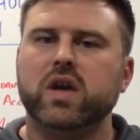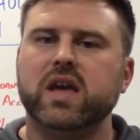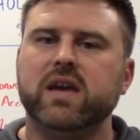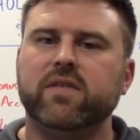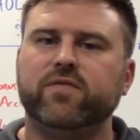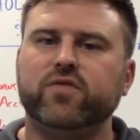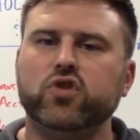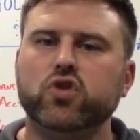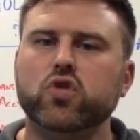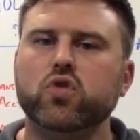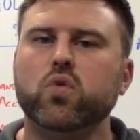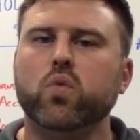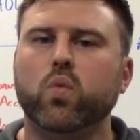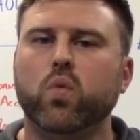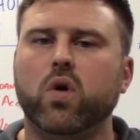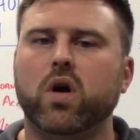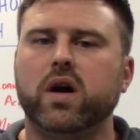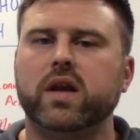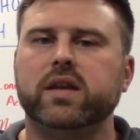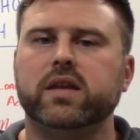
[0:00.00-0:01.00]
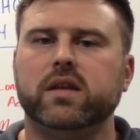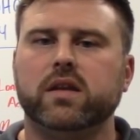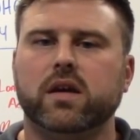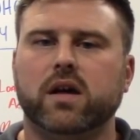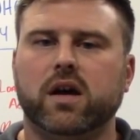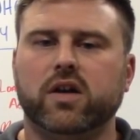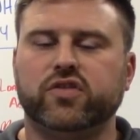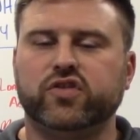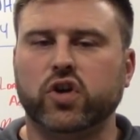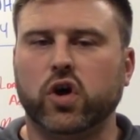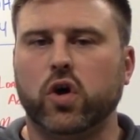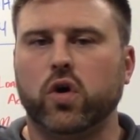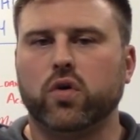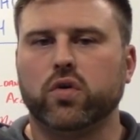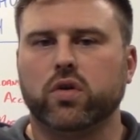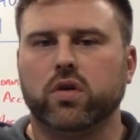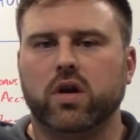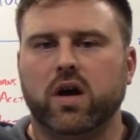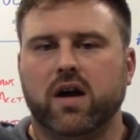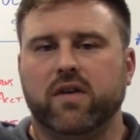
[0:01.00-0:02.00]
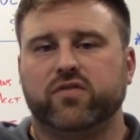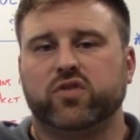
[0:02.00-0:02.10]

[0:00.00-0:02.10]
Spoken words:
if you want a total